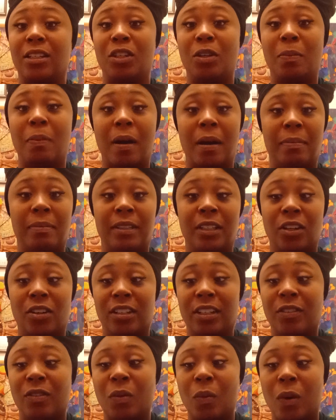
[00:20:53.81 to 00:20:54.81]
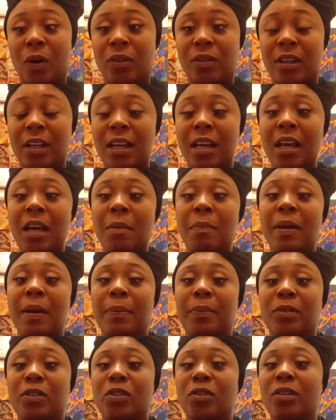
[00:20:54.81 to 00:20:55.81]
You probably don't even want
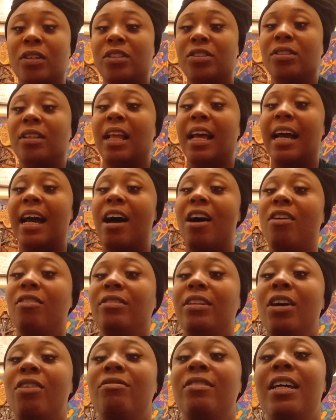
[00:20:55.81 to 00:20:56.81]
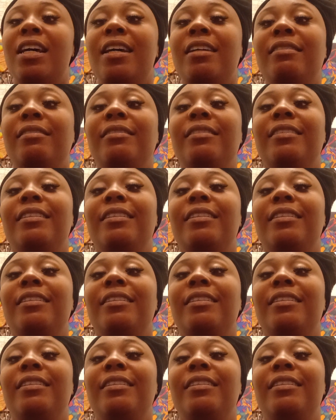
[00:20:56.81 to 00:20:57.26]
people to, because you're like, I don't know nothing.